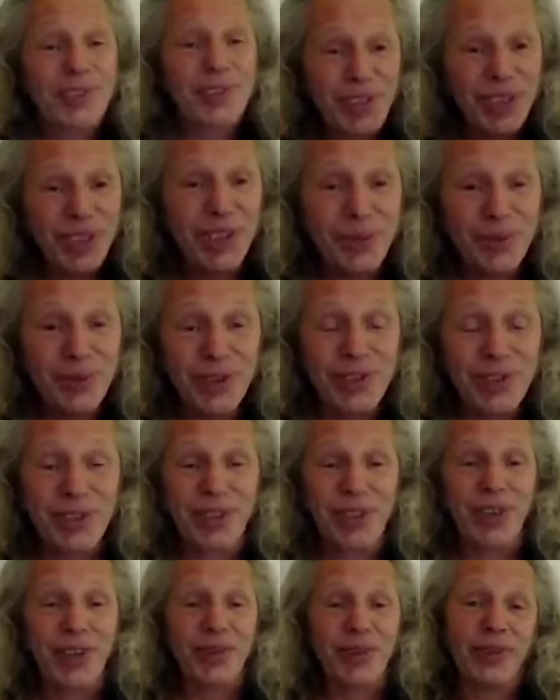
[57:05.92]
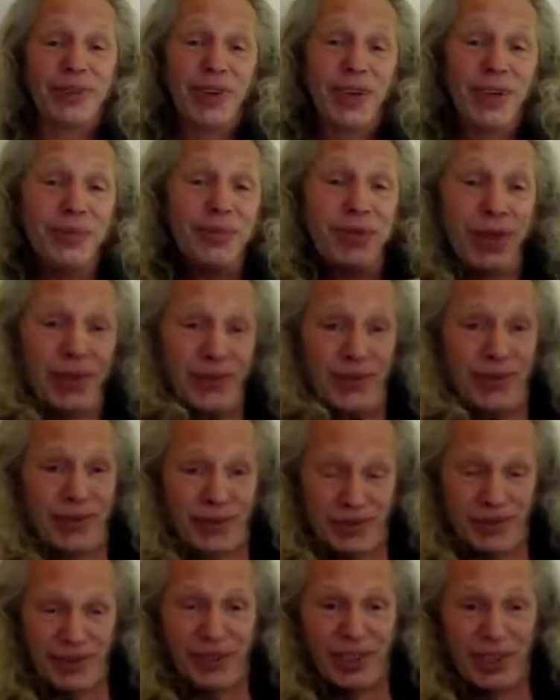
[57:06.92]
I turned the music off. I've opened up
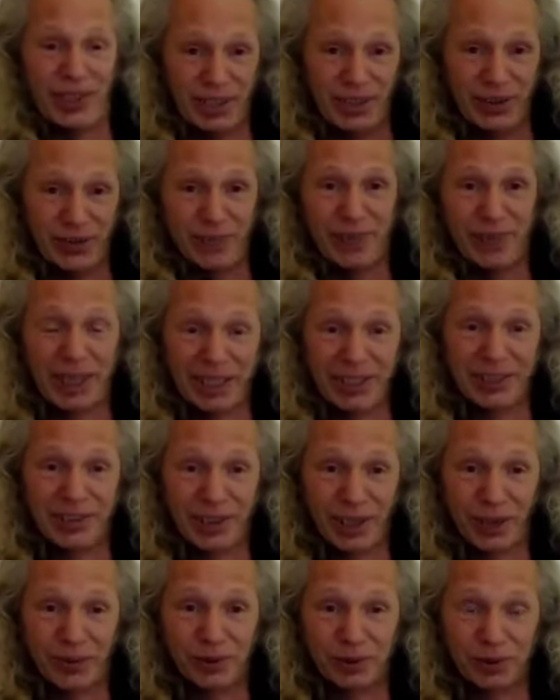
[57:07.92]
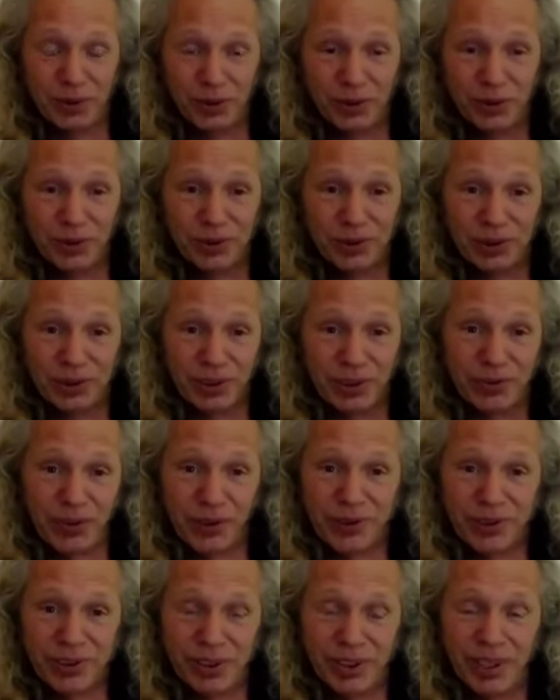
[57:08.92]
the main double door so the
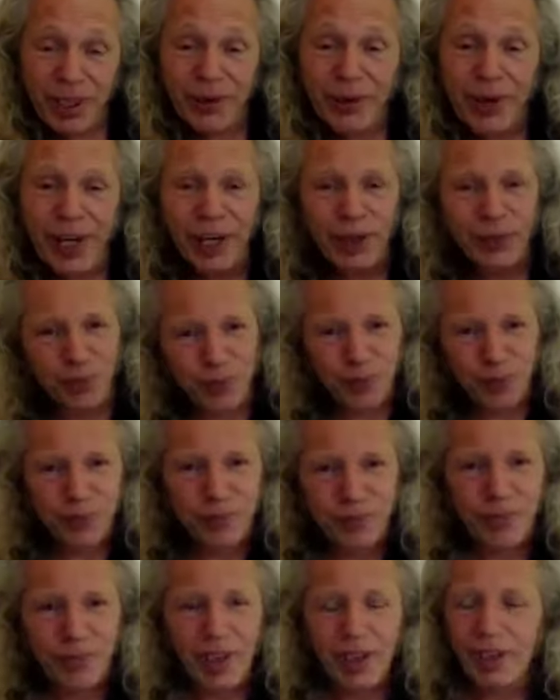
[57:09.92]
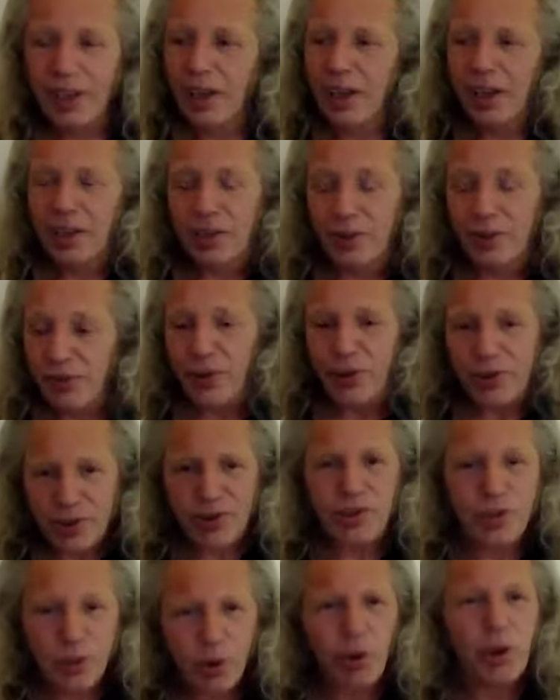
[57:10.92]
fox could go out. The fox
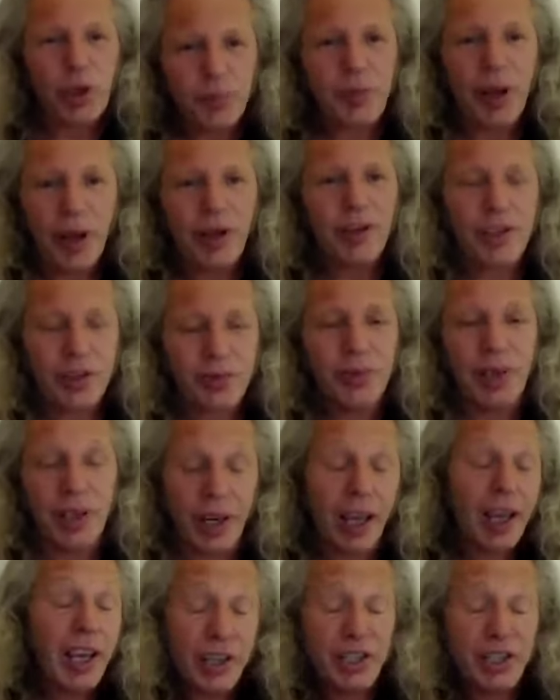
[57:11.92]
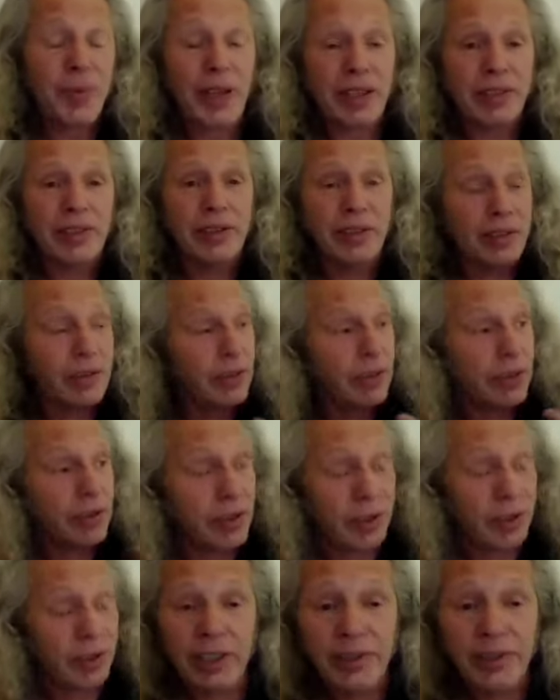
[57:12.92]
has trotted past me, and I expected it just
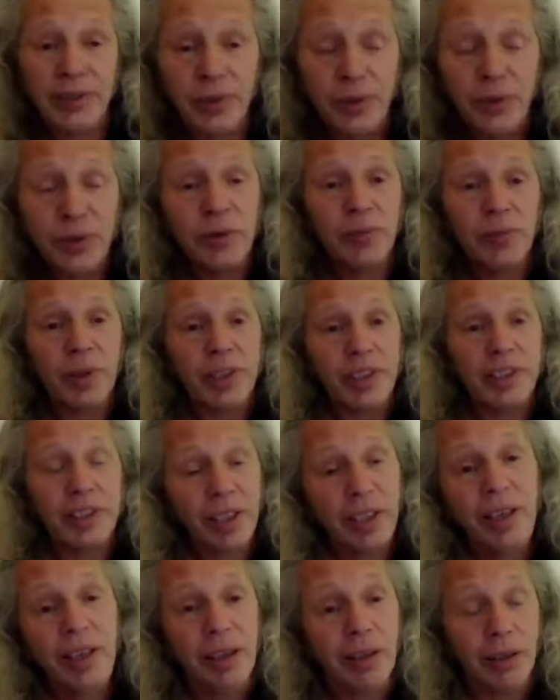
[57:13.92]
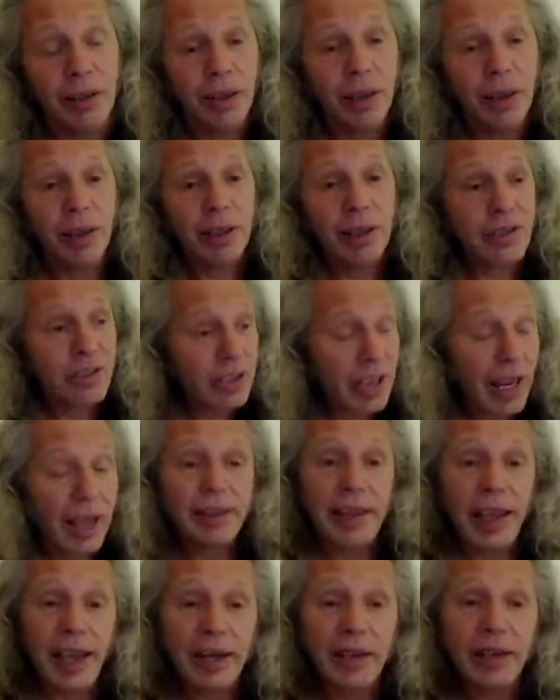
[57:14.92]
to leave the room, but it didn't. It
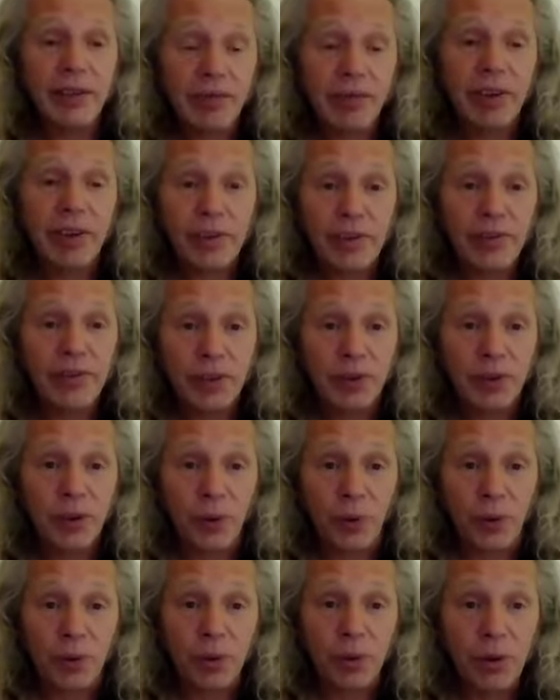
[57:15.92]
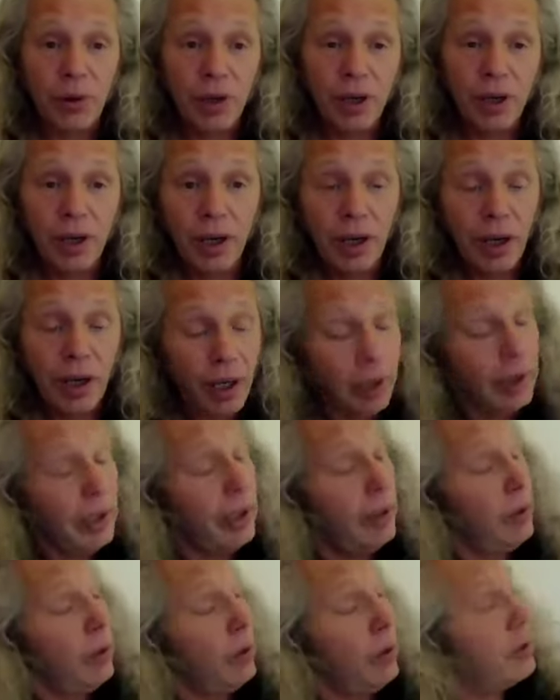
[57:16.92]
sat down in front of the door and
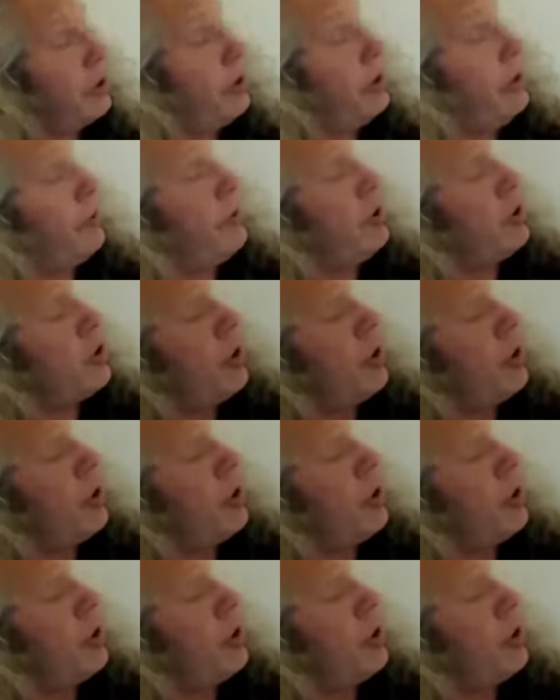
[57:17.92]
then looked over its